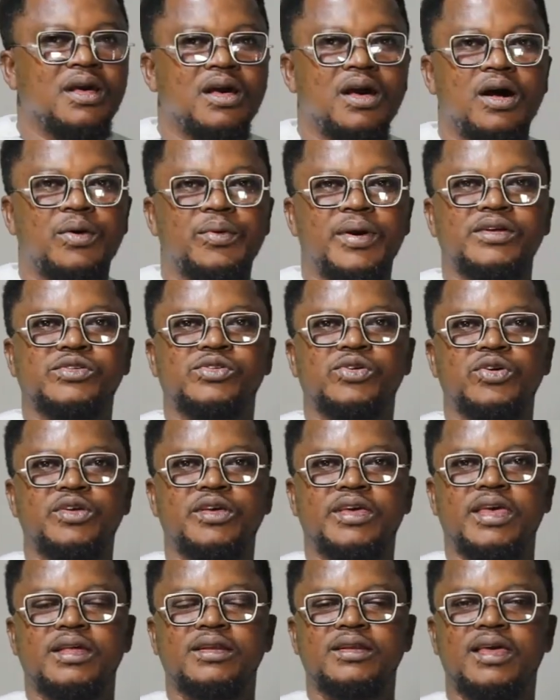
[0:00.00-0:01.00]
All right, so
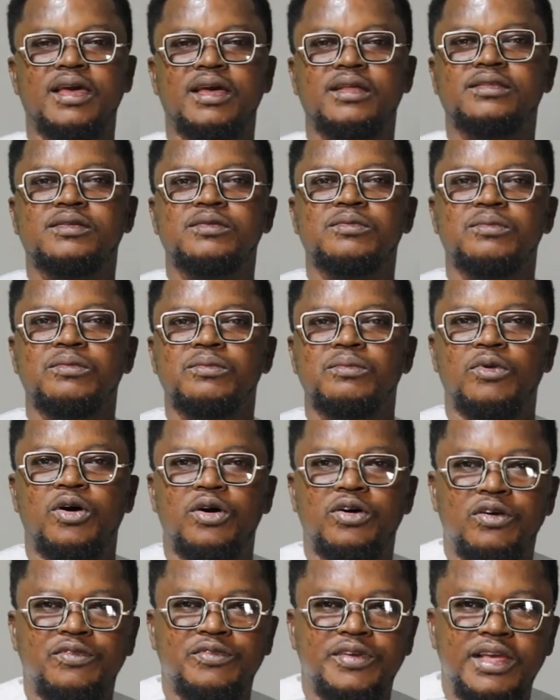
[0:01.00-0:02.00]
you can get
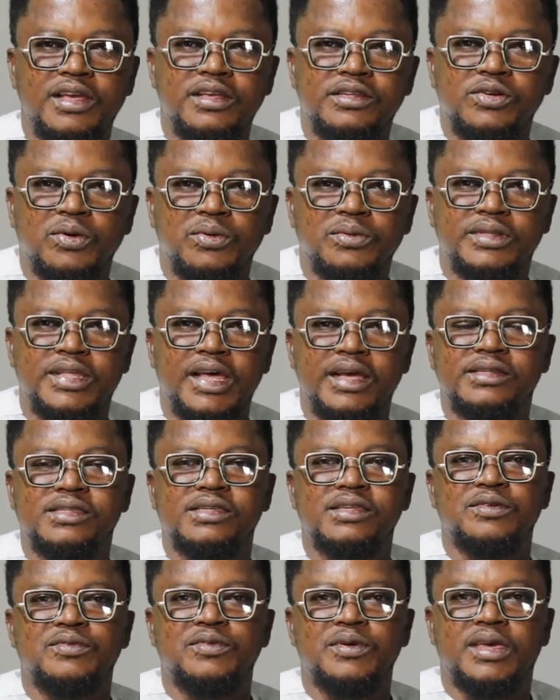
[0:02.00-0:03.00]
more of these on Tech
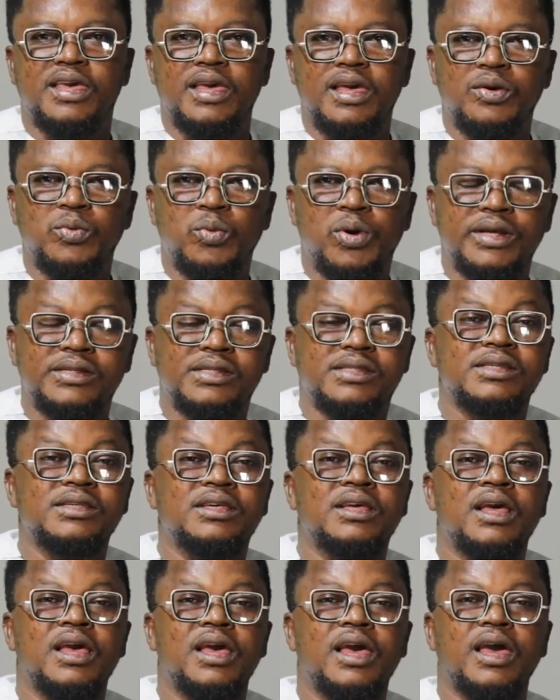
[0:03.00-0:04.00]
TV,
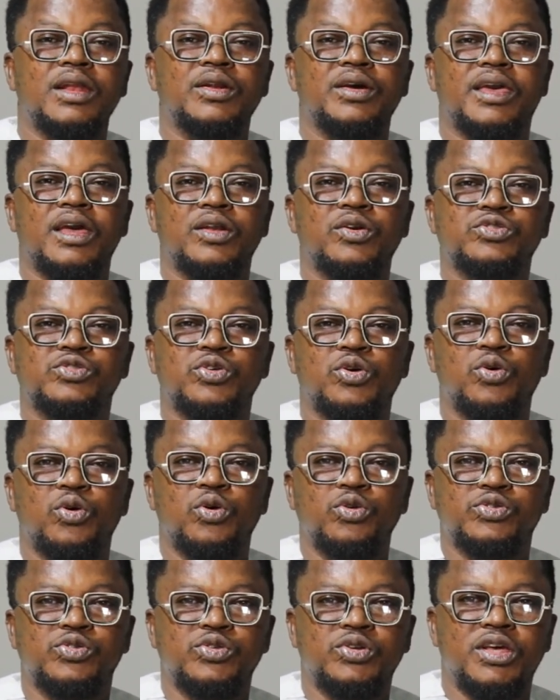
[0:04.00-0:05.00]
KNUST-TEK, and you can also
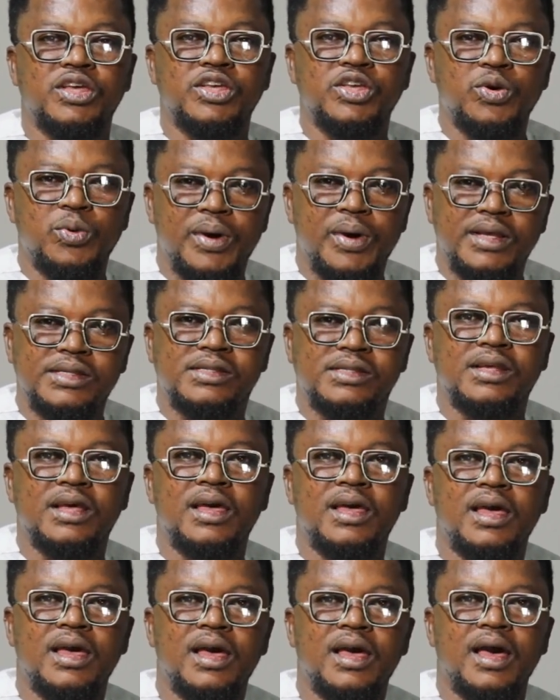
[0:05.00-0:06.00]
go to the US
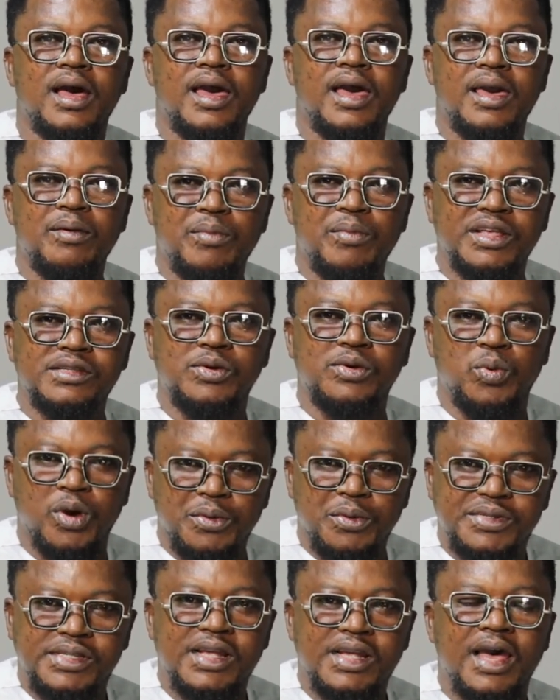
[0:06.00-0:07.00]
Embassy
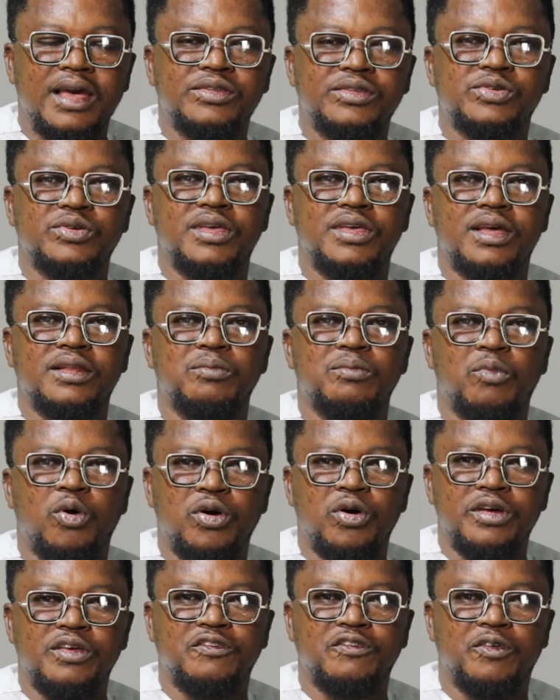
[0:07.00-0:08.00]
website to get
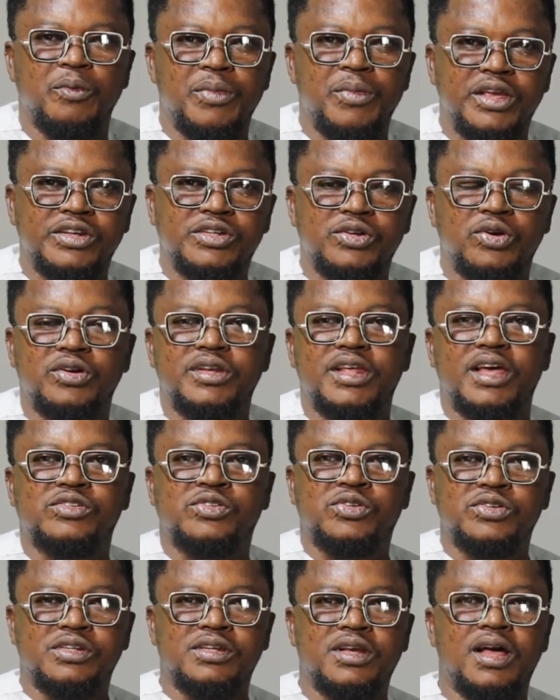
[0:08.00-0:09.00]
more information on their
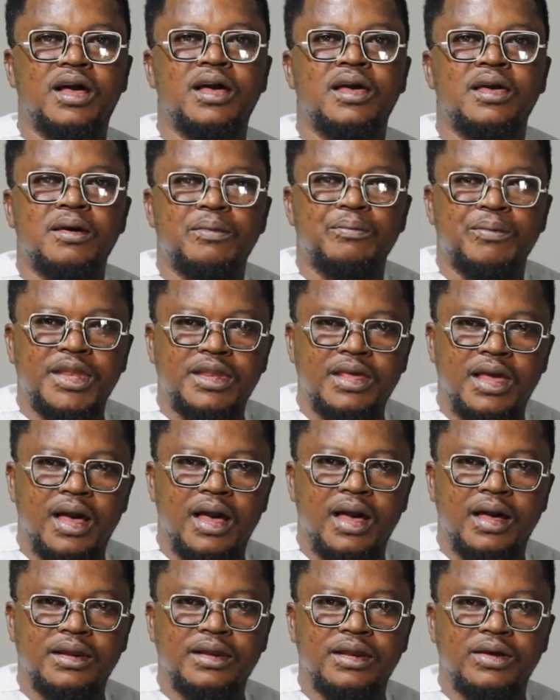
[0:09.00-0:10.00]
social media
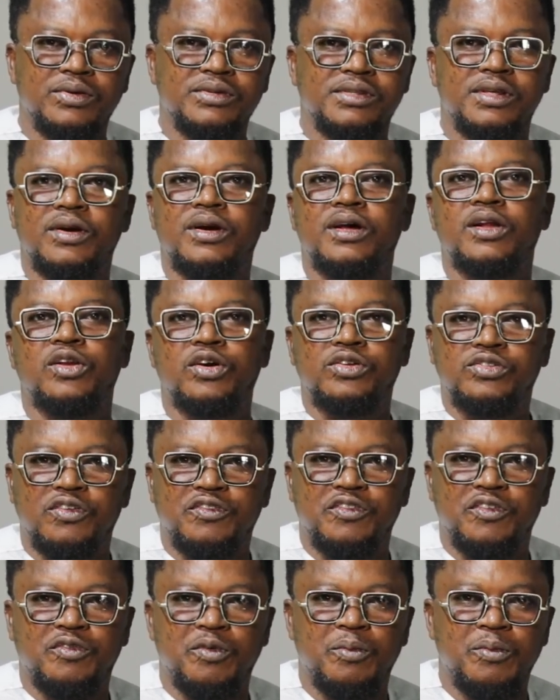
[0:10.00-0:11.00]
handles. There are a lot
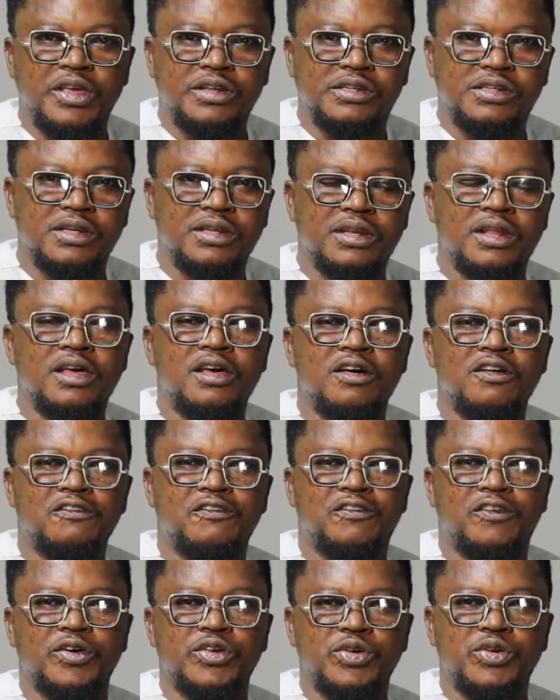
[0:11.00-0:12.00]
of information
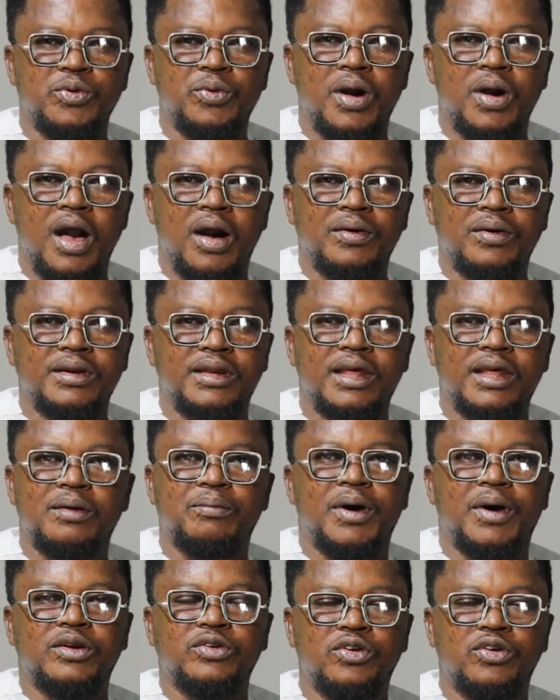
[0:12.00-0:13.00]
for you out there,
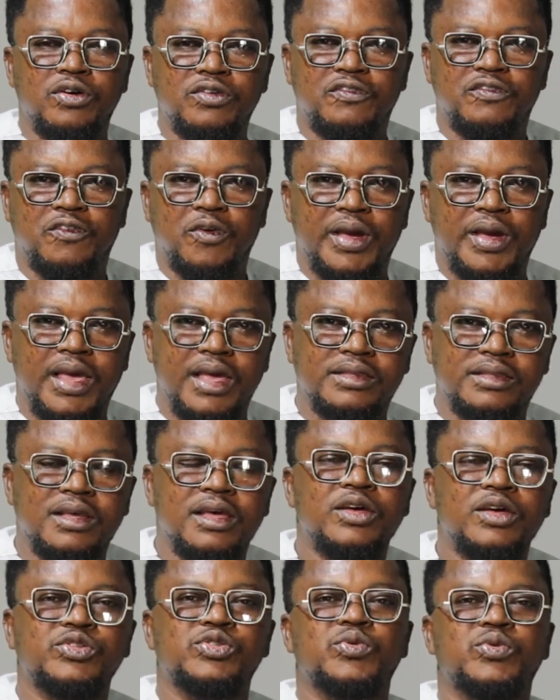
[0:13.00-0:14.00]
but don't forget
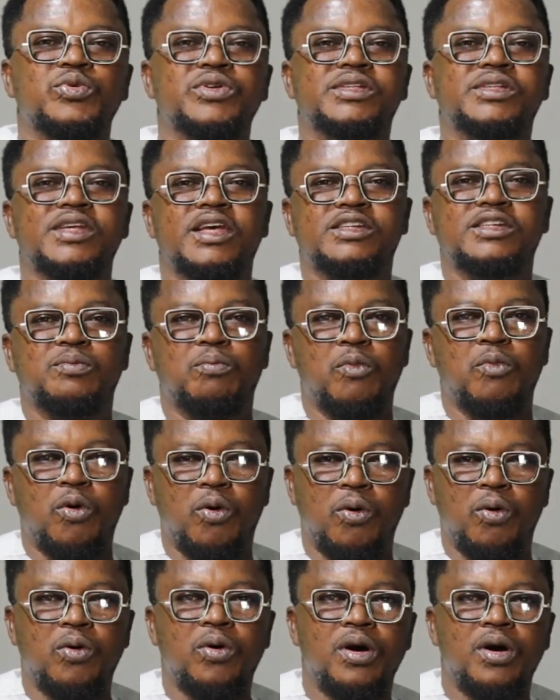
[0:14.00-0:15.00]
to research
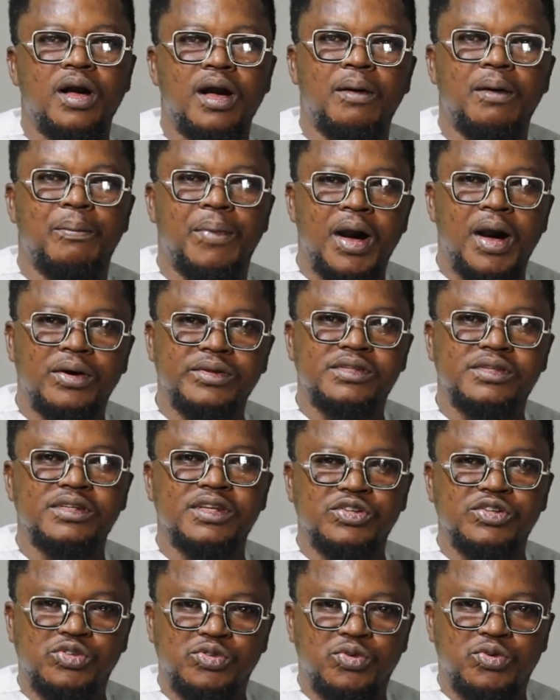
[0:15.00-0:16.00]
more about
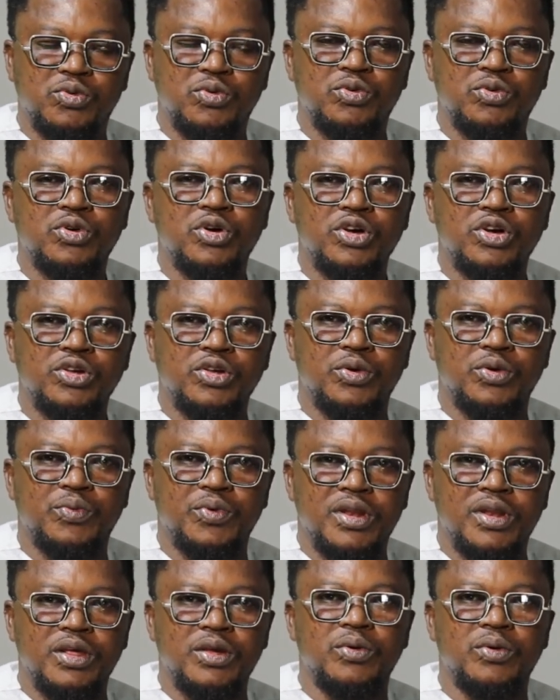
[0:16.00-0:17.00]
the school you
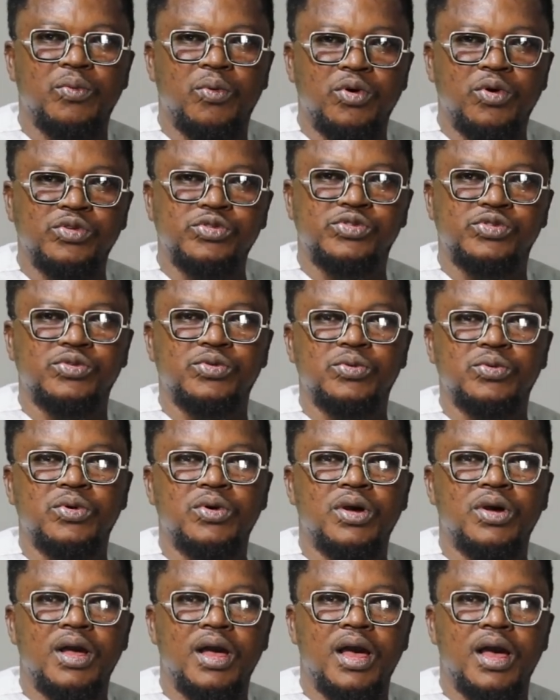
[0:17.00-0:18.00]
really want to
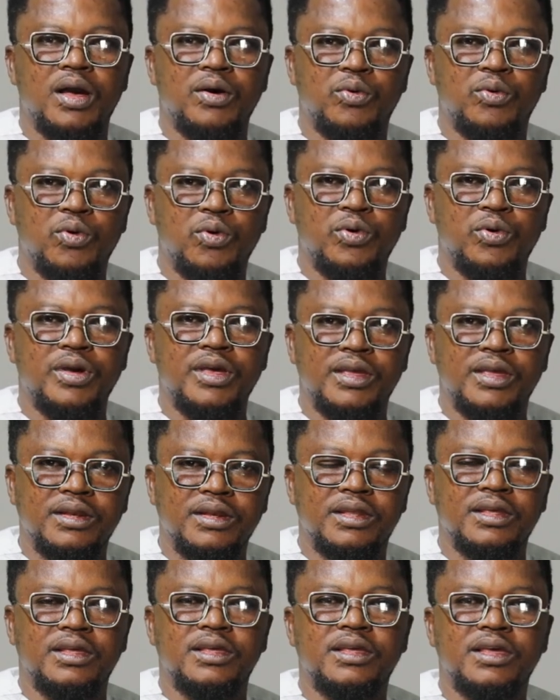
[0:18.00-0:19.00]
go
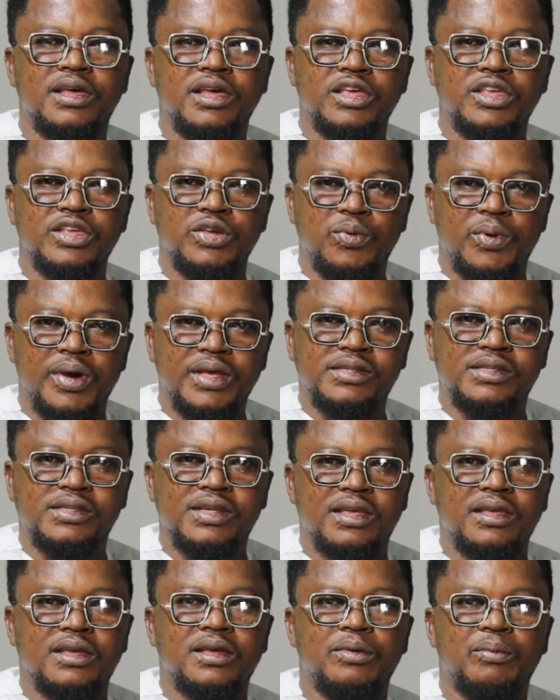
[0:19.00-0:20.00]
in the
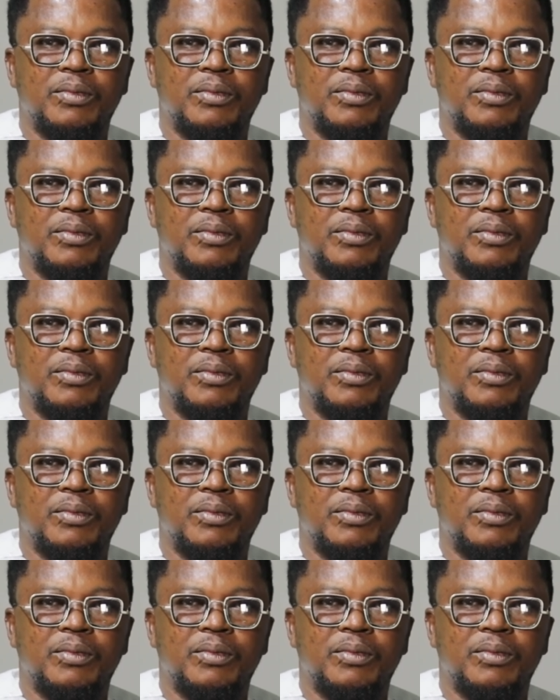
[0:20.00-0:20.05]
USA.